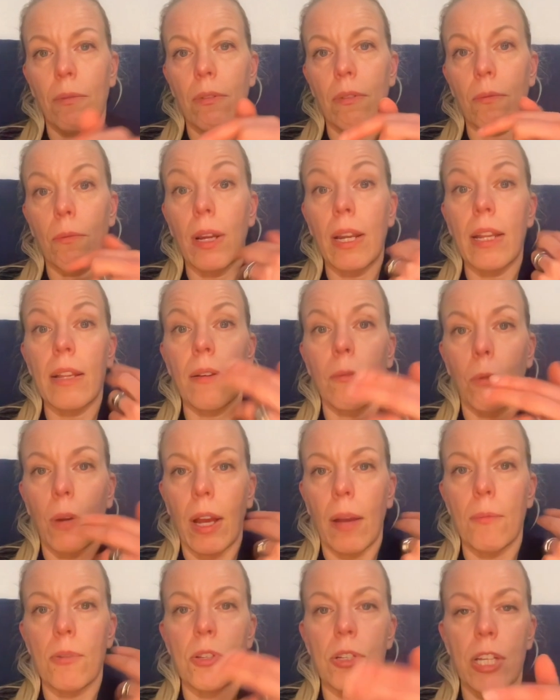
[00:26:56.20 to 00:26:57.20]
when
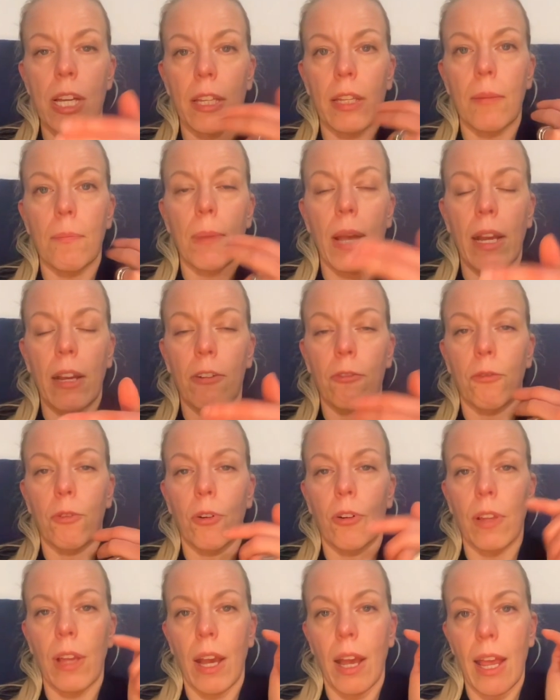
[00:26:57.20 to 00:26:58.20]
I'm chatting back and
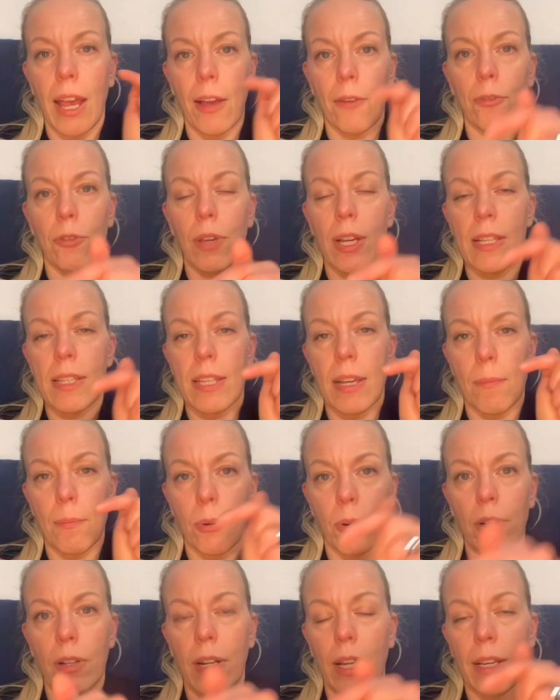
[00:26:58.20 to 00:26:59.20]
forth, I have to at some
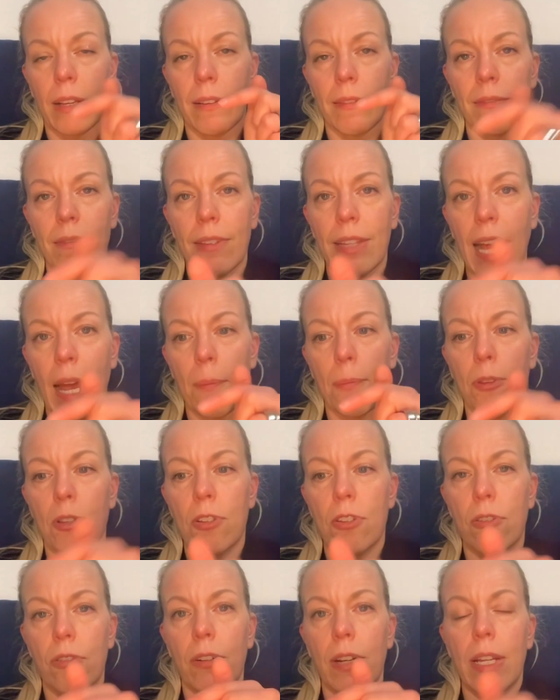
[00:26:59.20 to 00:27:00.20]
point like tap the
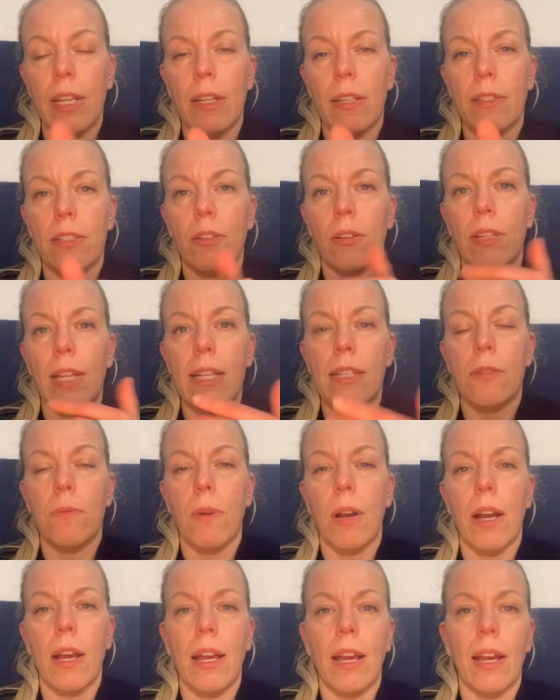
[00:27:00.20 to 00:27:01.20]
screen. So that's why